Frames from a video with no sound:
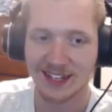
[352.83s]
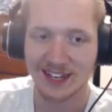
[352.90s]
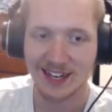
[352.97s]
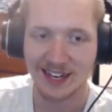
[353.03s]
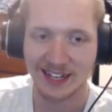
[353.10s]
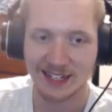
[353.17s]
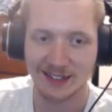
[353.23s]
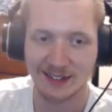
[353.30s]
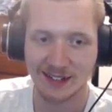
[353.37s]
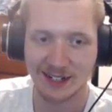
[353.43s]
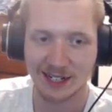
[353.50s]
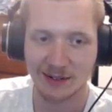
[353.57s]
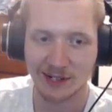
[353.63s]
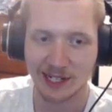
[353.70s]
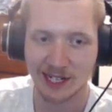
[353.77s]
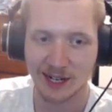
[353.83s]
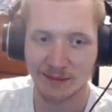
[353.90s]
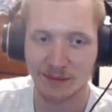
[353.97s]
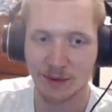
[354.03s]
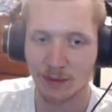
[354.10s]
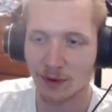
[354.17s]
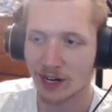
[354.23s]
Hey, Ethan, here we
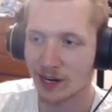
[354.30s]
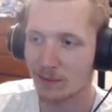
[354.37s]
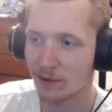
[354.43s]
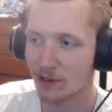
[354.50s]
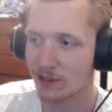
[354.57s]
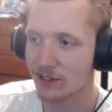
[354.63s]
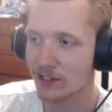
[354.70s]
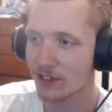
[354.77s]
come. Oh, what emerald?